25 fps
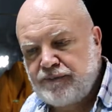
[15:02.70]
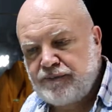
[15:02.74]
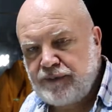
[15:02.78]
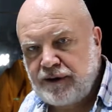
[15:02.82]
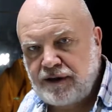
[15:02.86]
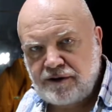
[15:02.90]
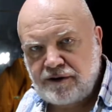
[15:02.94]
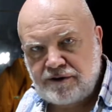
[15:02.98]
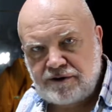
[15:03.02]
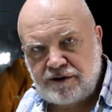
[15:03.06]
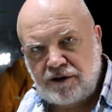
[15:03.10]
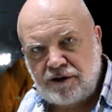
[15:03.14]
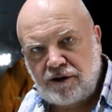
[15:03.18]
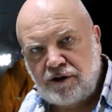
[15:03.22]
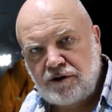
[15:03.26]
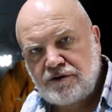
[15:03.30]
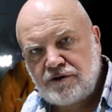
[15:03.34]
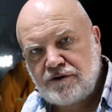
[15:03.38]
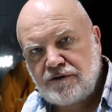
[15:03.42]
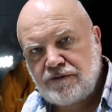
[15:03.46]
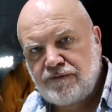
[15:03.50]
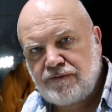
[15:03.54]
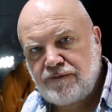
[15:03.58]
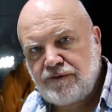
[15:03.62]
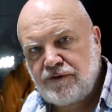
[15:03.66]
because a lot
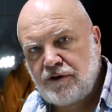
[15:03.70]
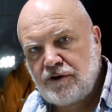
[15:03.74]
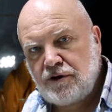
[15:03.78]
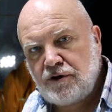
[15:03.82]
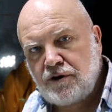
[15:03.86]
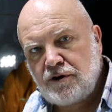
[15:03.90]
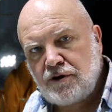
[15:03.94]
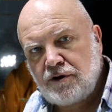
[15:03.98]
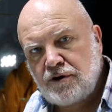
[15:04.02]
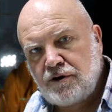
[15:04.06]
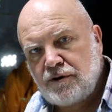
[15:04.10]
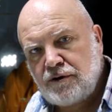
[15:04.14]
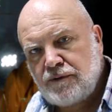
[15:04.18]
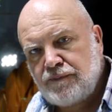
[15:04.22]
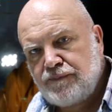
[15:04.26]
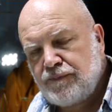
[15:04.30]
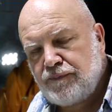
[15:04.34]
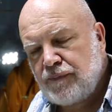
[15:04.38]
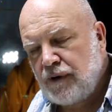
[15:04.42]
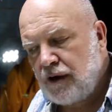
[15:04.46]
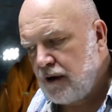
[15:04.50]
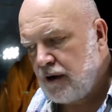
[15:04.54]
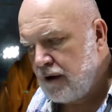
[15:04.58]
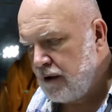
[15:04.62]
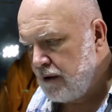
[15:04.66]
of the
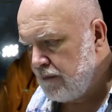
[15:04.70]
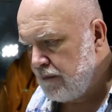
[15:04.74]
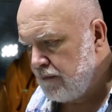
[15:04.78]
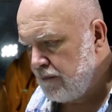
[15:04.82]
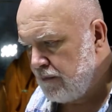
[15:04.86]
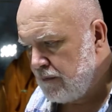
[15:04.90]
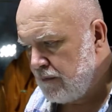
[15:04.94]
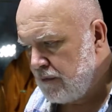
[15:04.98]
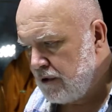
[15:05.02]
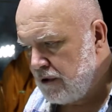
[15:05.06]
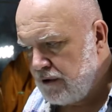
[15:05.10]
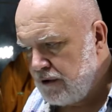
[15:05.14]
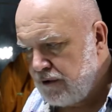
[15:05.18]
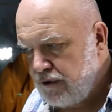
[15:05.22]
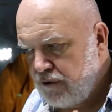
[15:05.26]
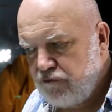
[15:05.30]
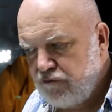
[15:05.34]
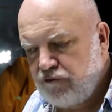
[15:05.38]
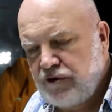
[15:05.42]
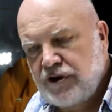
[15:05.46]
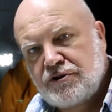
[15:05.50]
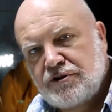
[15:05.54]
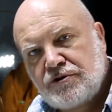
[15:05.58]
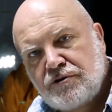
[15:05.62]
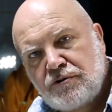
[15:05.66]

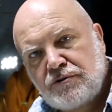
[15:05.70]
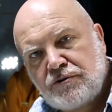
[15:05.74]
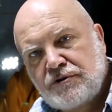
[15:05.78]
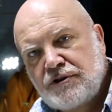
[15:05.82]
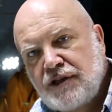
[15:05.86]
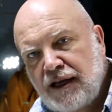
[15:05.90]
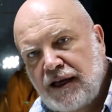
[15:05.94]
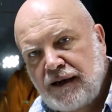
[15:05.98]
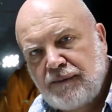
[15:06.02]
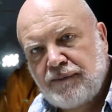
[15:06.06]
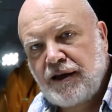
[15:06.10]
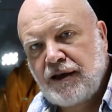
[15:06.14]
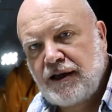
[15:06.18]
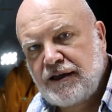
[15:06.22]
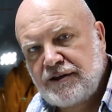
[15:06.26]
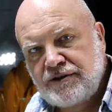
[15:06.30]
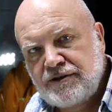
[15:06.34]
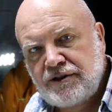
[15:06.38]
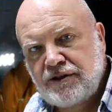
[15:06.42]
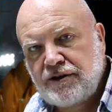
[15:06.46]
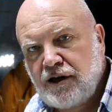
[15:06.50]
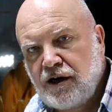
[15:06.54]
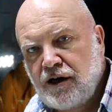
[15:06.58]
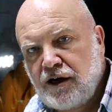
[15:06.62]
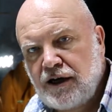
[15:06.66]
rituals take place
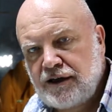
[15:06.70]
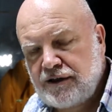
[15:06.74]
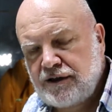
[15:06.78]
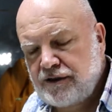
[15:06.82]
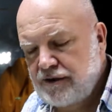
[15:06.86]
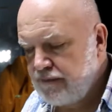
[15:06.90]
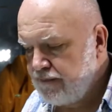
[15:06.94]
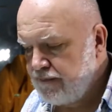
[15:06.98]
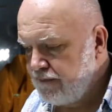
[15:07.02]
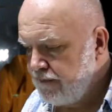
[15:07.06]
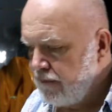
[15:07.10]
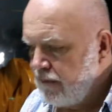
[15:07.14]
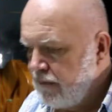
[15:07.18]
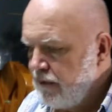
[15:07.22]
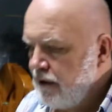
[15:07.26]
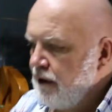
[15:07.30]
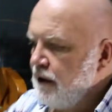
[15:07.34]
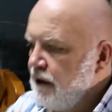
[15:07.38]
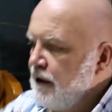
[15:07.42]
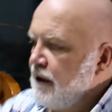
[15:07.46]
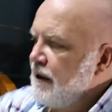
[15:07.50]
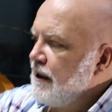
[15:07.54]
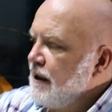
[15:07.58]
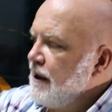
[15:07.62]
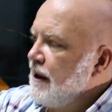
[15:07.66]
at night,
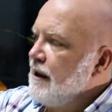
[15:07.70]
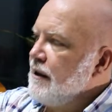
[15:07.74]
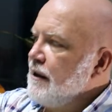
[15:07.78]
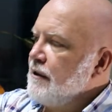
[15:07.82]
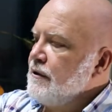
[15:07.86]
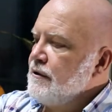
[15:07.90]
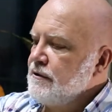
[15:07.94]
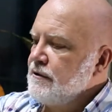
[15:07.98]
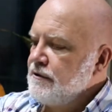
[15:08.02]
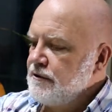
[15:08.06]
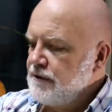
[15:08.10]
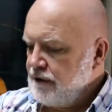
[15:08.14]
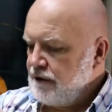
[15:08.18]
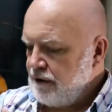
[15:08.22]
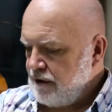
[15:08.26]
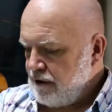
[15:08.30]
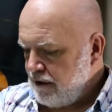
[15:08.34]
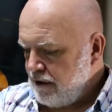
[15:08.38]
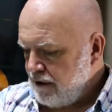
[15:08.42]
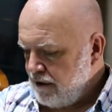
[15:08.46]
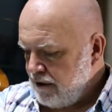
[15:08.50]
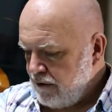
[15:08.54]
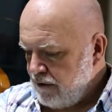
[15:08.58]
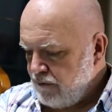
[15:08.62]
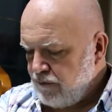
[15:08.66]
and
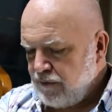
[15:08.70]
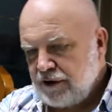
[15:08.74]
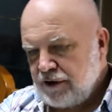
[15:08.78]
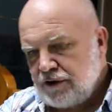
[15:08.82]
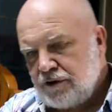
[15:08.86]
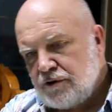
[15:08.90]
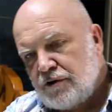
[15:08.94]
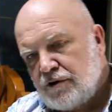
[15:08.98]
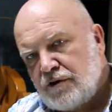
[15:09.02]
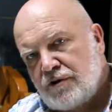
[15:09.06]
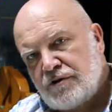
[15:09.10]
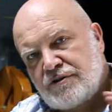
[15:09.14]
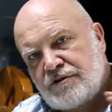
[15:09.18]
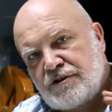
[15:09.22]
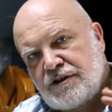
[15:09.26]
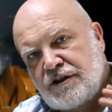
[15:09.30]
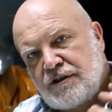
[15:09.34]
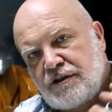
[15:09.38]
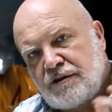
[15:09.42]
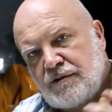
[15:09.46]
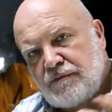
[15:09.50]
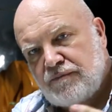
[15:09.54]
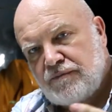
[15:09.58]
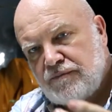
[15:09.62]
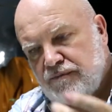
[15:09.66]
when you're
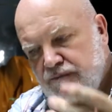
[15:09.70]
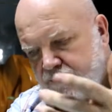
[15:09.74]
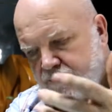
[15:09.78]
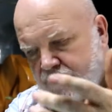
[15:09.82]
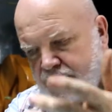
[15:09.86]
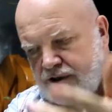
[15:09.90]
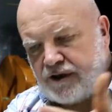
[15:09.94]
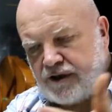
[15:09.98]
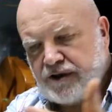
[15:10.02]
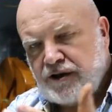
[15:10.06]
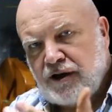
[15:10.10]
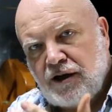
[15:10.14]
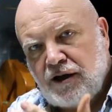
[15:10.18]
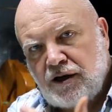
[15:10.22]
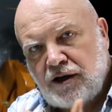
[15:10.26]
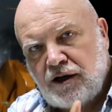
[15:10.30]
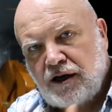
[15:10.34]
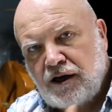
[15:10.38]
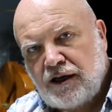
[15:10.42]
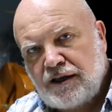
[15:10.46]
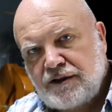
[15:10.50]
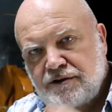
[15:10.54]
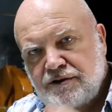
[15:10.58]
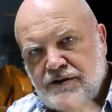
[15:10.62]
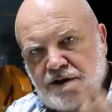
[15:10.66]
using studio
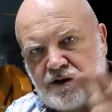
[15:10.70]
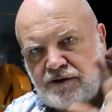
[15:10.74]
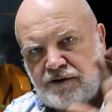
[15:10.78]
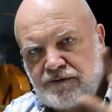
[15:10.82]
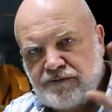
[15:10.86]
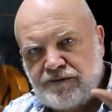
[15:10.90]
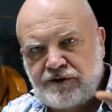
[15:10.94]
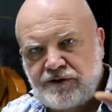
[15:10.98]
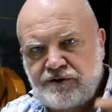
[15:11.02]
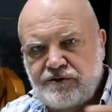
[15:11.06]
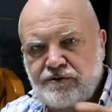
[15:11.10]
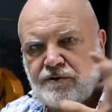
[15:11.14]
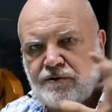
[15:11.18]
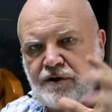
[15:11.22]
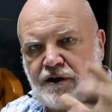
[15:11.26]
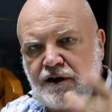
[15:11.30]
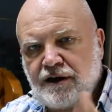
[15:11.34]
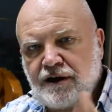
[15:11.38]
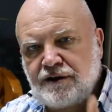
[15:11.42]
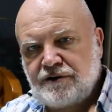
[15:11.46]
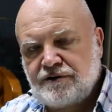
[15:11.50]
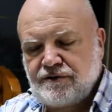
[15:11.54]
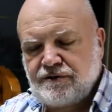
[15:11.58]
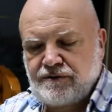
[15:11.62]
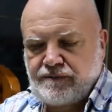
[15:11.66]
lights, artificial
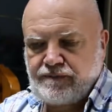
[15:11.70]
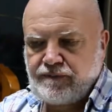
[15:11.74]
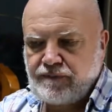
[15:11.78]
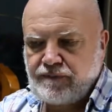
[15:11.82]
lights,